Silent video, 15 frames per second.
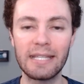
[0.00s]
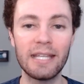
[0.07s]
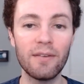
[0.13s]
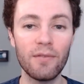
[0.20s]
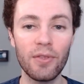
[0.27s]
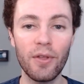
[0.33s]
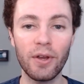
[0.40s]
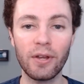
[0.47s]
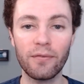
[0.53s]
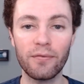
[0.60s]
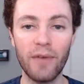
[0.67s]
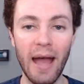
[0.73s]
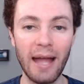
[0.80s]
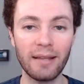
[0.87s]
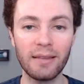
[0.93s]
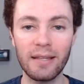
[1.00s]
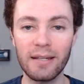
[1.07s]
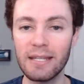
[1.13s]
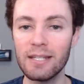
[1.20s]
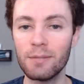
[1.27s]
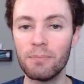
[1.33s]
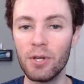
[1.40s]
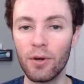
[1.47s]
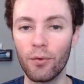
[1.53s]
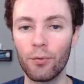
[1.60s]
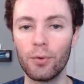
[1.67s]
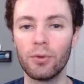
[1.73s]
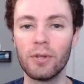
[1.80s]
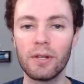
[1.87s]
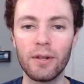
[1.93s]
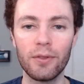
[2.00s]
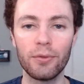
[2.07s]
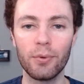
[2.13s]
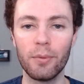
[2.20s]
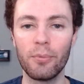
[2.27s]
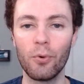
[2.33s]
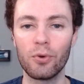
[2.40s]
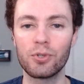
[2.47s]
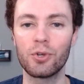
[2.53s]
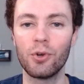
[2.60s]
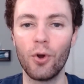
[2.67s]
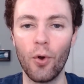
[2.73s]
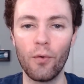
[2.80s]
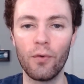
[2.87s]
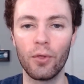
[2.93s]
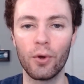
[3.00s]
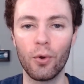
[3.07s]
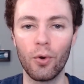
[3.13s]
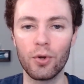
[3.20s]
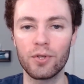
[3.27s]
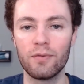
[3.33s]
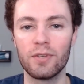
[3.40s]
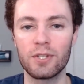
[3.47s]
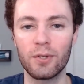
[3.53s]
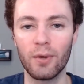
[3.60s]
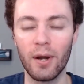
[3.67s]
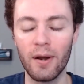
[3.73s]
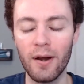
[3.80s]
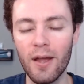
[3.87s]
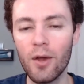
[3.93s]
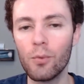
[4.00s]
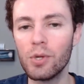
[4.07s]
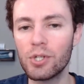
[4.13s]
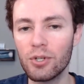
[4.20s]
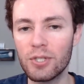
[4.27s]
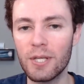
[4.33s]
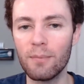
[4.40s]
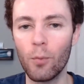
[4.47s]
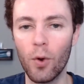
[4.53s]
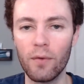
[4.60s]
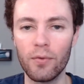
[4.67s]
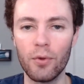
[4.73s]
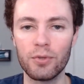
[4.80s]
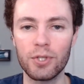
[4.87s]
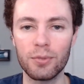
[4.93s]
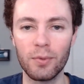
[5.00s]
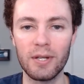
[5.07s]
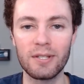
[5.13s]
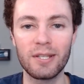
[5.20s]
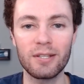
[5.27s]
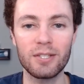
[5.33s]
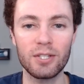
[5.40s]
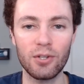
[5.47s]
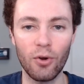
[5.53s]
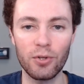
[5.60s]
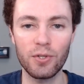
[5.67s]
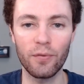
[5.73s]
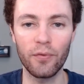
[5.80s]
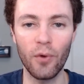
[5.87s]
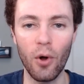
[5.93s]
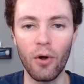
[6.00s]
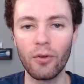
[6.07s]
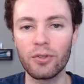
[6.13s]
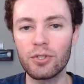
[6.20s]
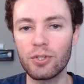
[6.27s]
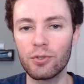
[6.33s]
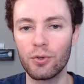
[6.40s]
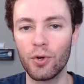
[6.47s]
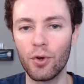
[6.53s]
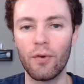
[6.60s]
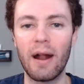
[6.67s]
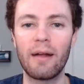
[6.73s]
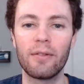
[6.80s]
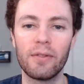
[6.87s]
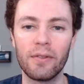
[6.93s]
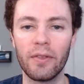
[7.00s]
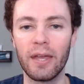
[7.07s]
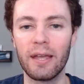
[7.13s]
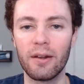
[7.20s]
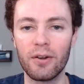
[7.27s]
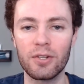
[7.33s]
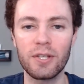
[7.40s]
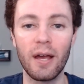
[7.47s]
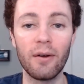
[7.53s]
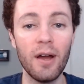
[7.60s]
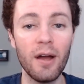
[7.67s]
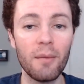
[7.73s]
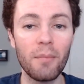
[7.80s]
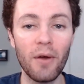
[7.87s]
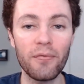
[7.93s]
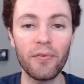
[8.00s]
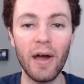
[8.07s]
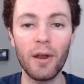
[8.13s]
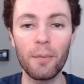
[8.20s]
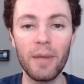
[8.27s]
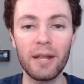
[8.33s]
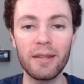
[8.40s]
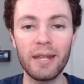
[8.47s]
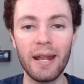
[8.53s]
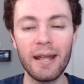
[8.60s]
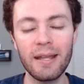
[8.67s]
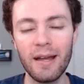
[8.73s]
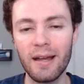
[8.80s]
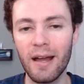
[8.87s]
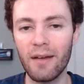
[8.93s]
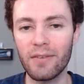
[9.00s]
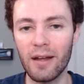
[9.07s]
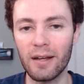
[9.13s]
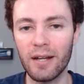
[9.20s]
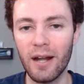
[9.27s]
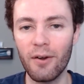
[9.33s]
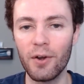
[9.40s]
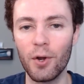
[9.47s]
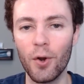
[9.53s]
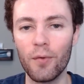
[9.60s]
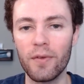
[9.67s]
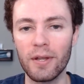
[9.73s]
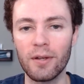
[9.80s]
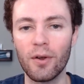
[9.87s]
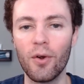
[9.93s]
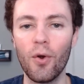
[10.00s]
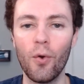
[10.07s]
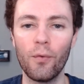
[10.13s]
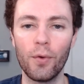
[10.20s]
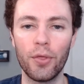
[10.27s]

given the fact that he's been a really good three-point shooter over the course of his career, we should see more of those threes start to fall sooner rather than later. So my final bet of the day, I've got Kyrie Irving over